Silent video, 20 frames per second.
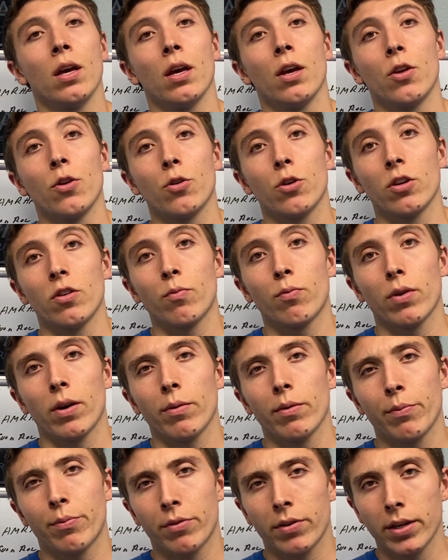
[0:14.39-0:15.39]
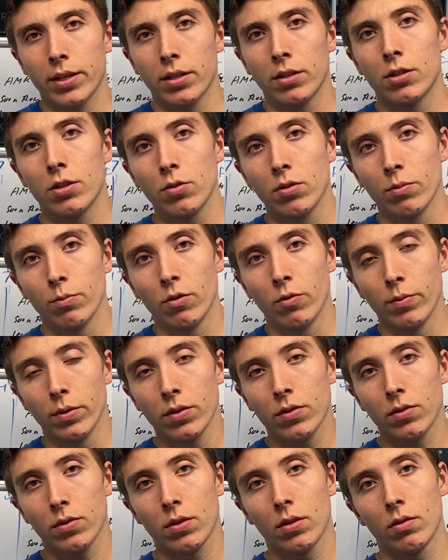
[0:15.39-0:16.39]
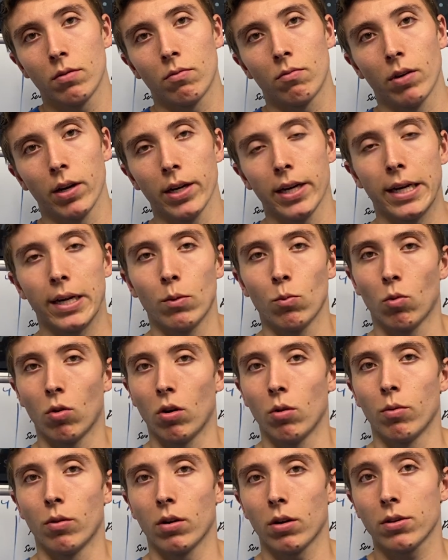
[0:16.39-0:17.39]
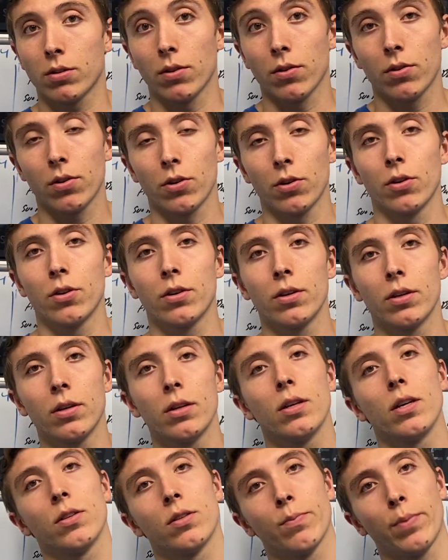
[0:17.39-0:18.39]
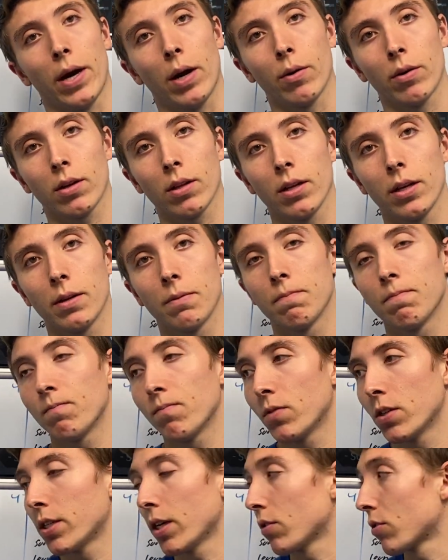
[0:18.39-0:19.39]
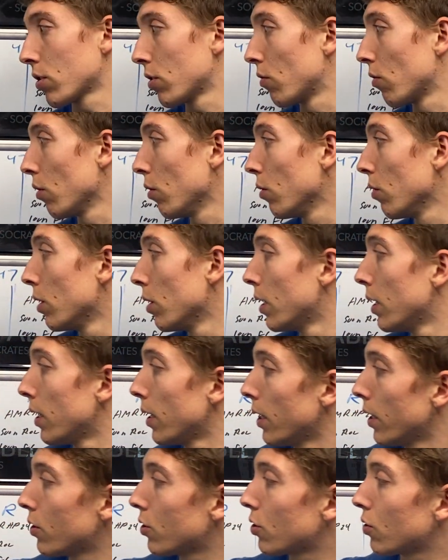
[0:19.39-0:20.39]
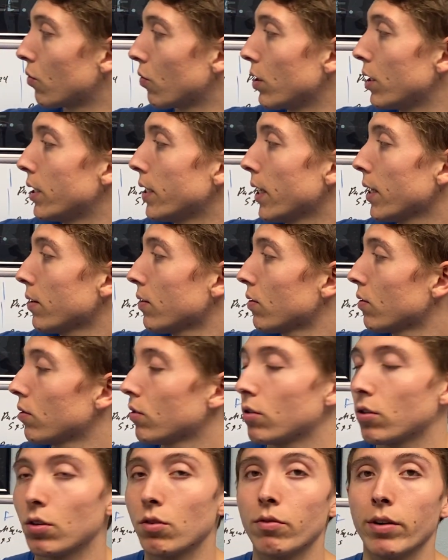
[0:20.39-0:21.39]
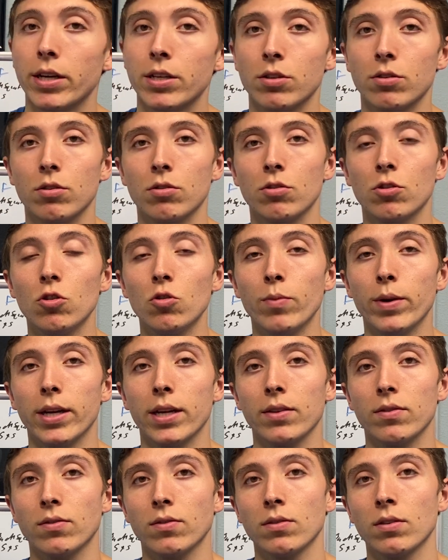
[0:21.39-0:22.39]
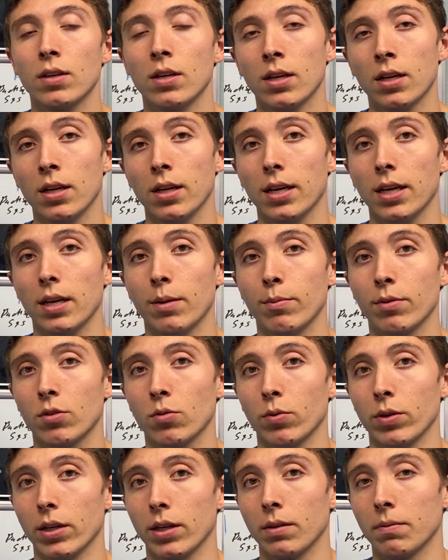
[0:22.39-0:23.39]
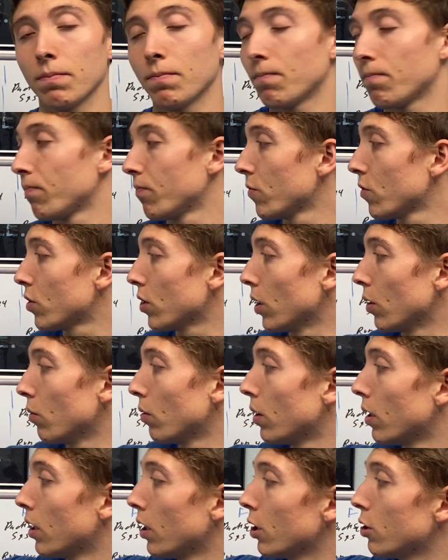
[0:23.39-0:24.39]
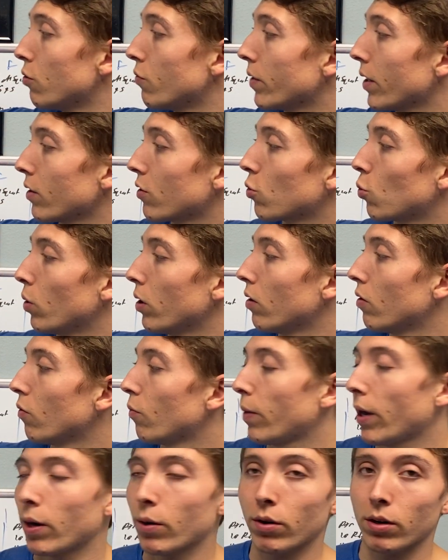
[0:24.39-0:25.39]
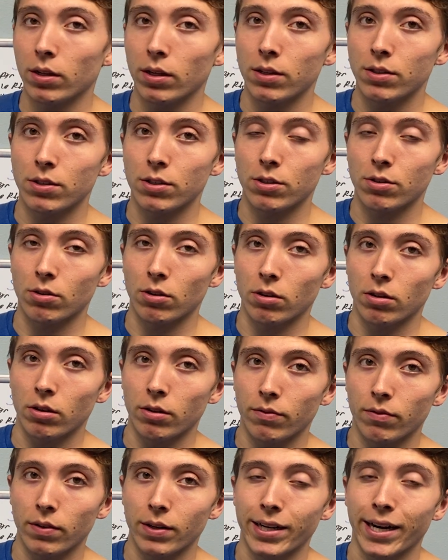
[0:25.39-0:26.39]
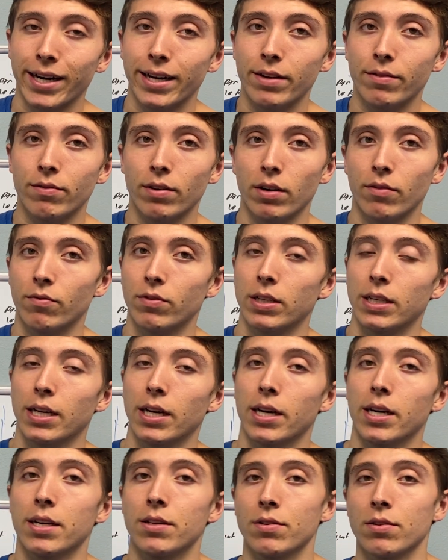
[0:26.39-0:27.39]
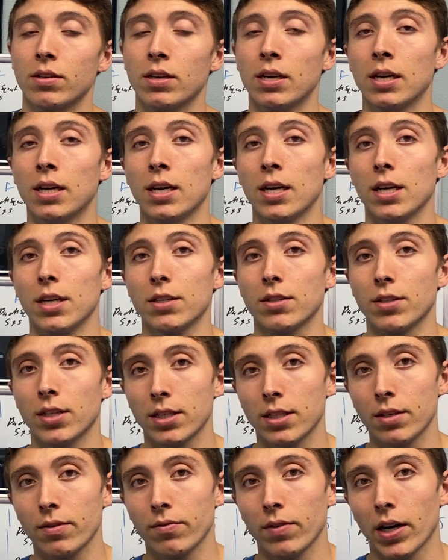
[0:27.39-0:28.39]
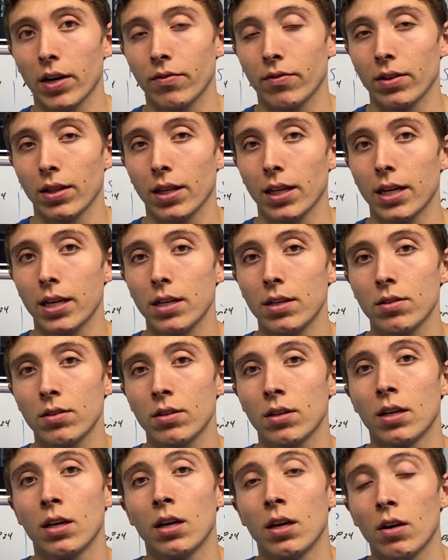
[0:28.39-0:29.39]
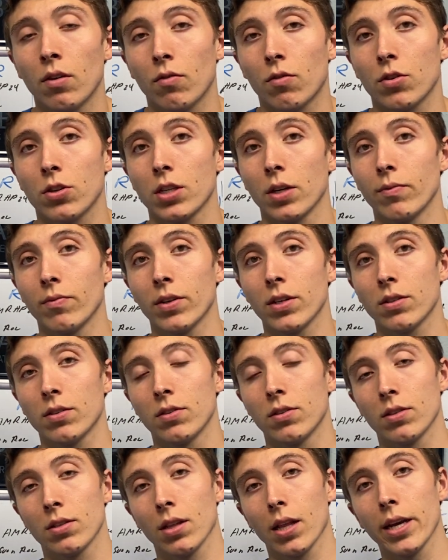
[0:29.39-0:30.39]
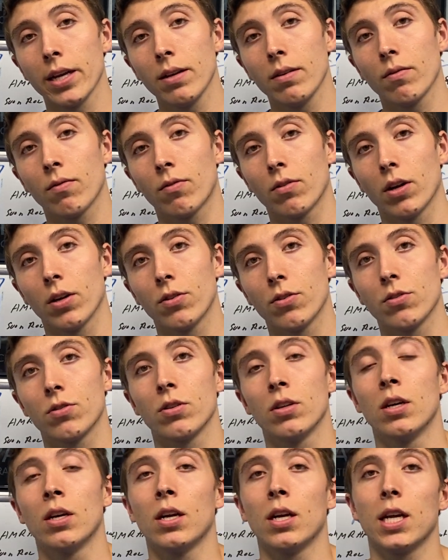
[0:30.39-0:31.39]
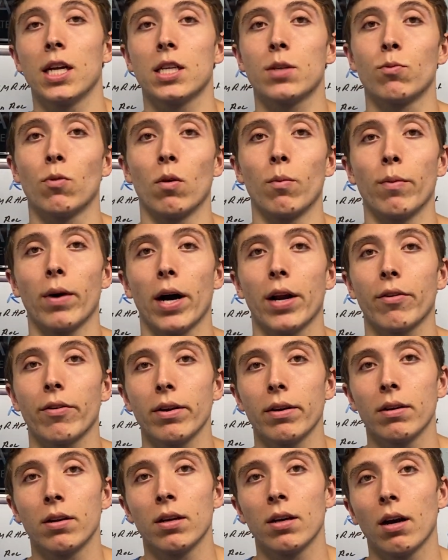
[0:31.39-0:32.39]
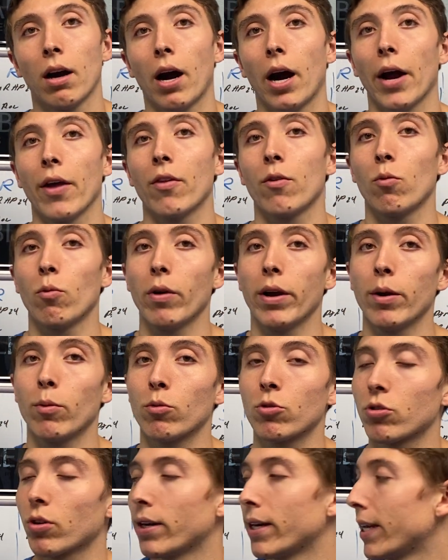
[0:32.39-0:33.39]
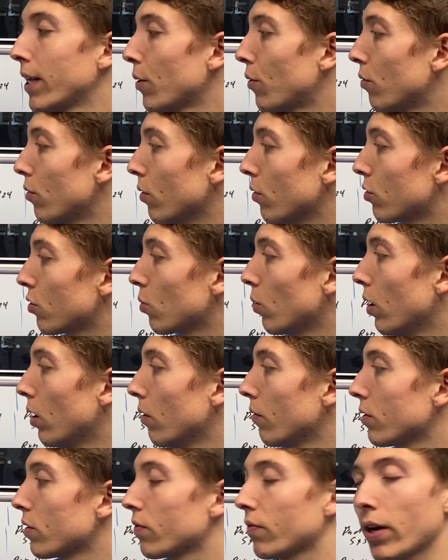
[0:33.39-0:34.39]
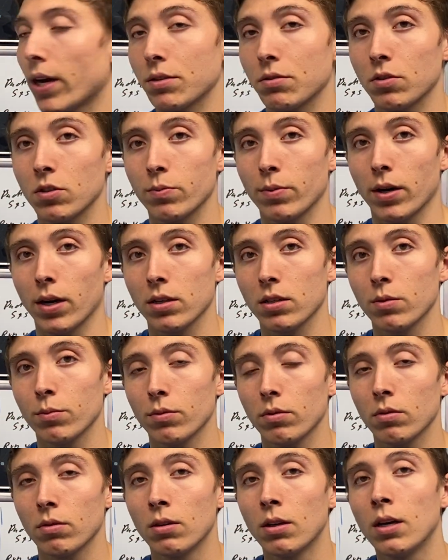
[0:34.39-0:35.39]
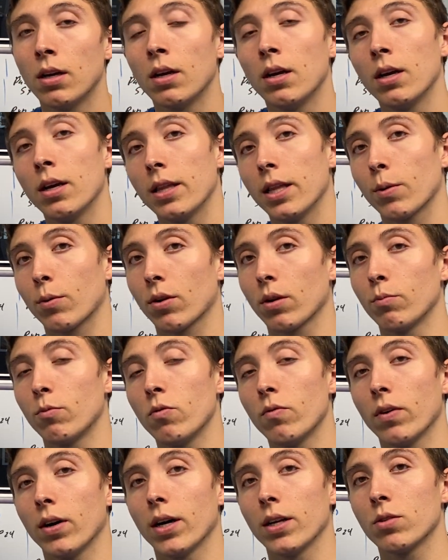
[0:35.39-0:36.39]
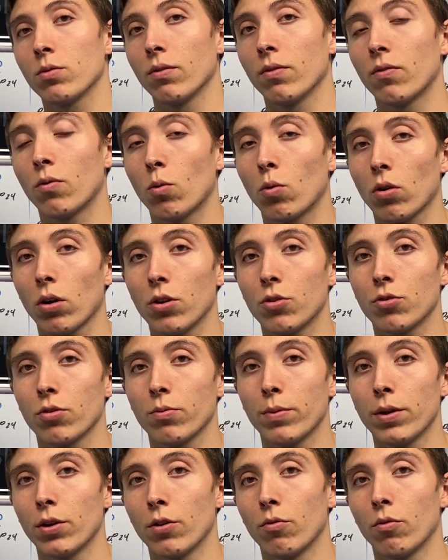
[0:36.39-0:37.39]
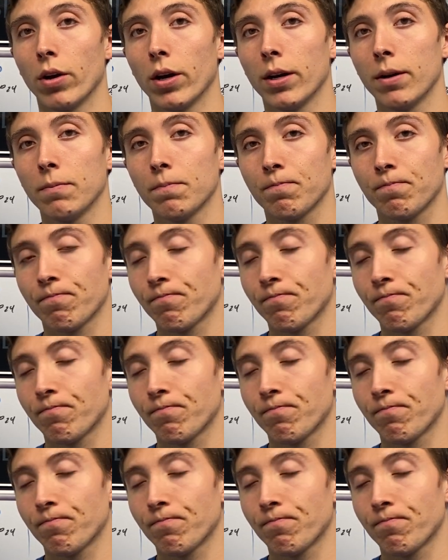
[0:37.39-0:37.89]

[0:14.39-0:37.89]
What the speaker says: you could have probably predicted two of the movements, running and wall walks. The third is a power clean. This is how it's going to roll. It's 3 sets. You're going to rest 2 minutes in between. So you've got 12 power cleans to start off, 95 for the guys, 65 for the ladies. For some of us, this is light. For others, it's more moderate. Either way, we're trying to get through those 12 as fast as possible. Then we're going to move on to a 400-meter run,